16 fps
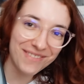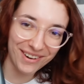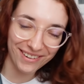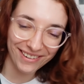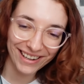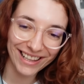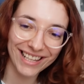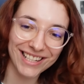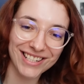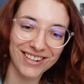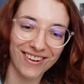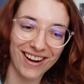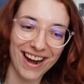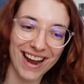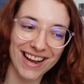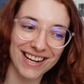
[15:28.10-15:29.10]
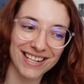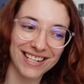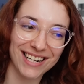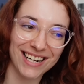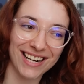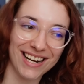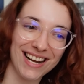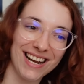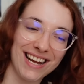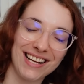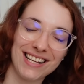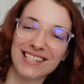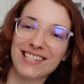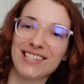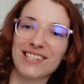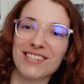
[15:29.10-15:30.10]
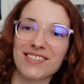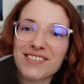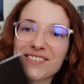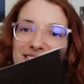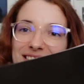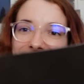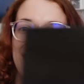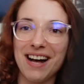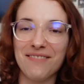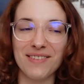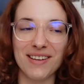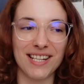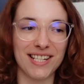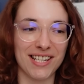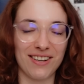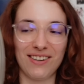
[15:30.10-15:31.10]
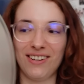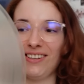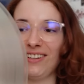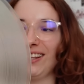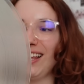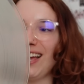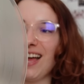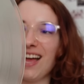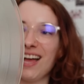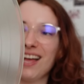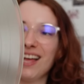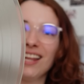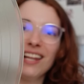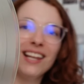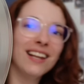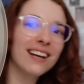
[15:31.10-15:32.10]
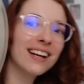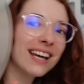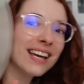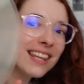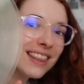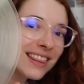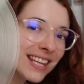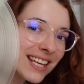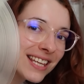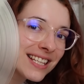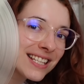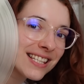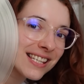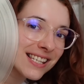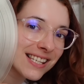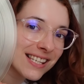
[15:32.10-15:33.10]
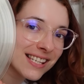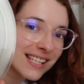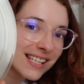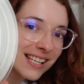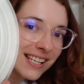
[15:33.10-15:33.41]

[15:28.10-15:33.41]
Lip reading: really trying not to damage it all. Look at this.